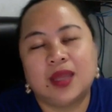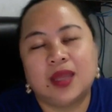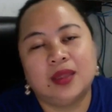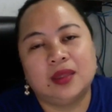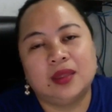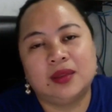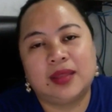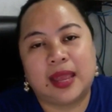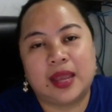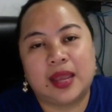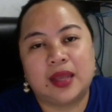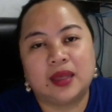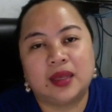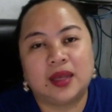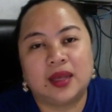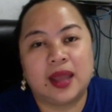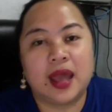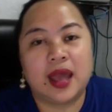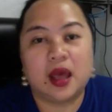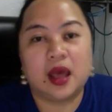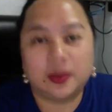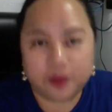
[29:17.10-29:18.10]
like
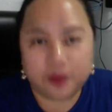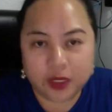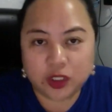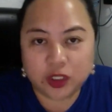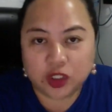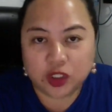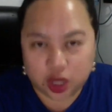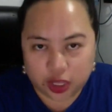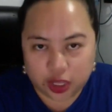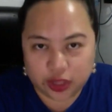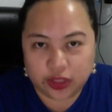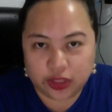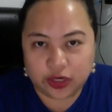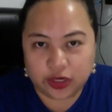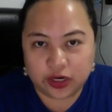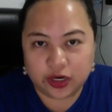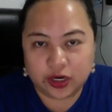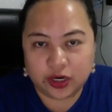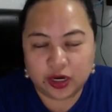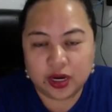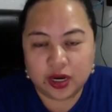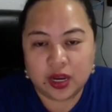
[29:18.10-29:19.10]
help each
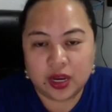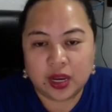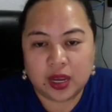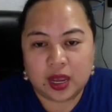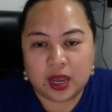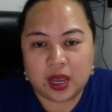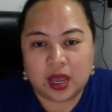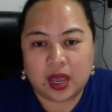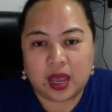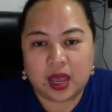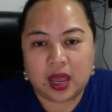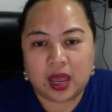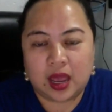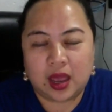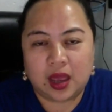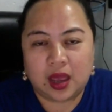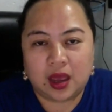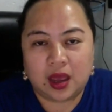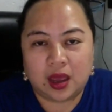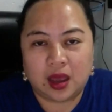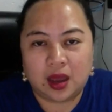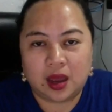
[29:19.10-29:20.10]
other
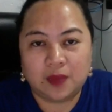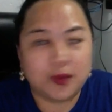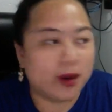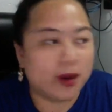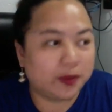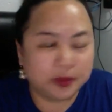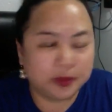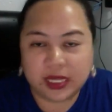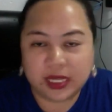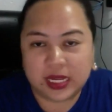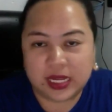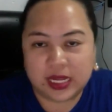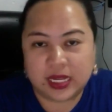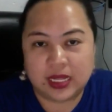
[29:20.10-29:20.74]
abruptly.